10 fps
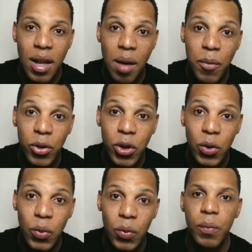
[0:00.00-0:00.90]
Number
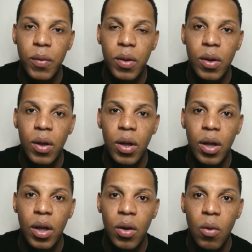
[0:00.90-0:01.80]
two,
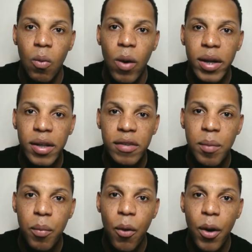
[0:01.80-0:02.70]
what is
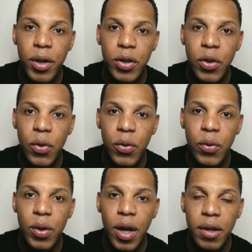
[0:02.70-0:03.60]
important to you
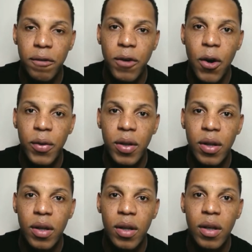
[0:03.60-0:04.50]
in a phone?
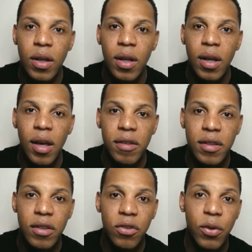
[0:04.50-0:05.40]
Is it
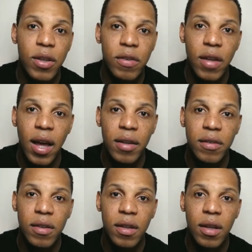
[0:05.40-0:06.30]
the screen size,
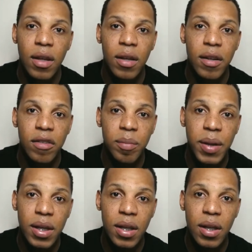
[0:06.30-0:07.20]
the
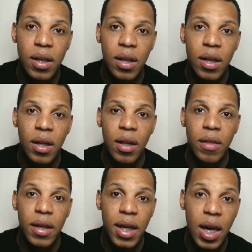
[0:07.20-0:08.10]
speed,
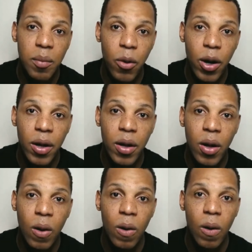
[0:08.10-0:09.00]
the camera,
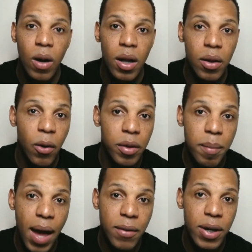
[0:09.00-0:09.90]
or the
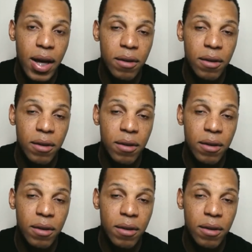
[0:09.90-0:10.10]
battery life?